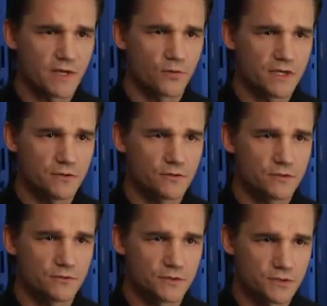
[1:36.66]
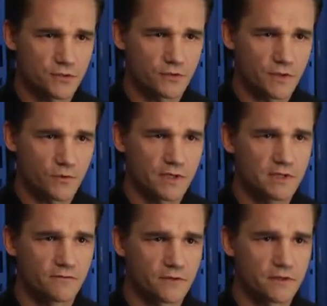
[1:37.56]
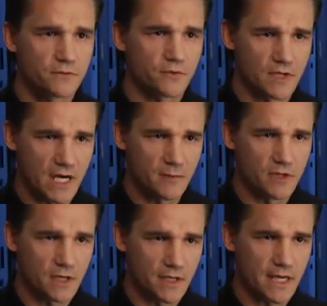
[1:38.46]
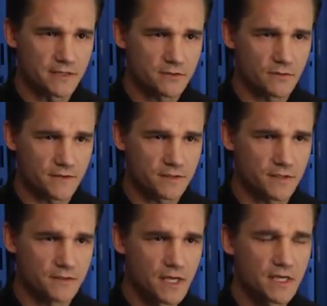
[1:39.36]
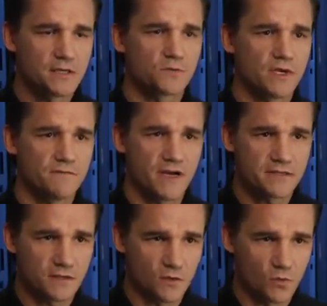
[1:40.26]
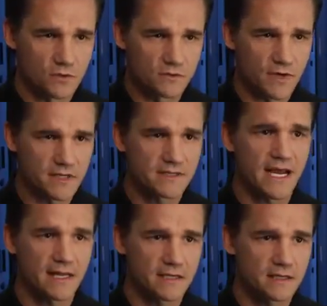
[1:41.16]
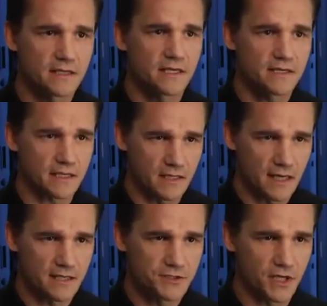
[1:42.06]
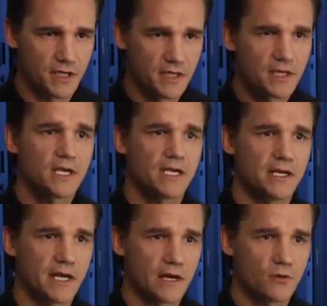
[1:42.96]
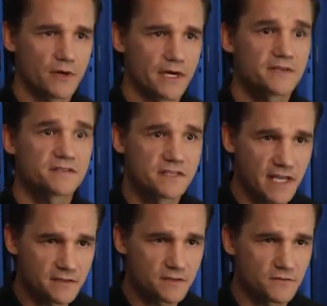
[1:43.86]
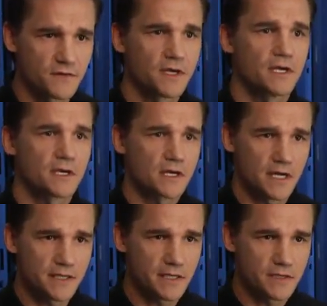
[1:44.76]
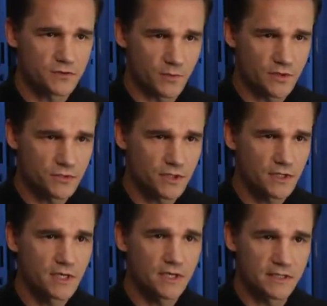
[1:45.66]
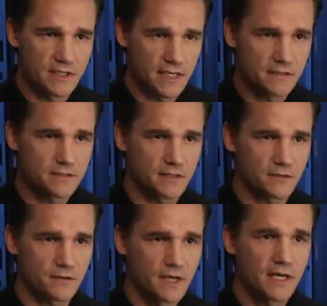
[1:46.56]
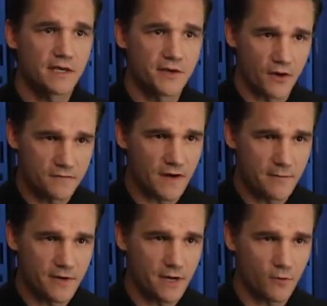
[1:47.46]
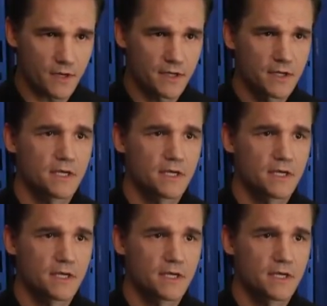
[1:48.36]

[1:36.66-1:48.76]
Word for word: that we do to ensure that we deliver reliable online services is we invest in the world's greatest talent and technology in our extensive content distribution, data center, and dark fiber network.